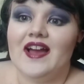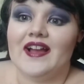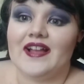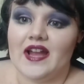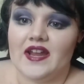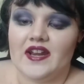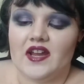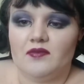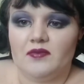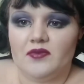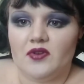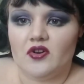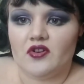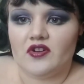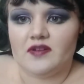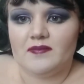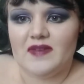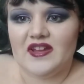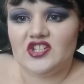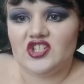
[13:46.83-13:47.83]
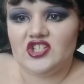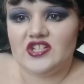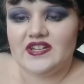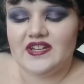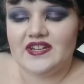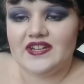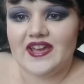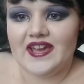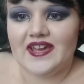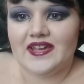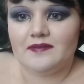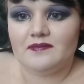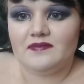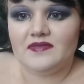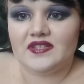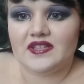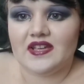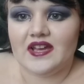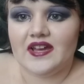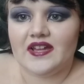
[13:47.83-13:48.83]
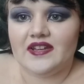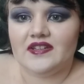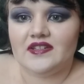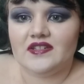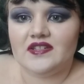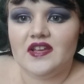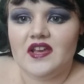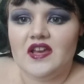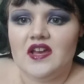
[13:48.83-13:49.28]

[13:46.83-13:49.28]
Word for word: Again, I'm not going to mention any names. And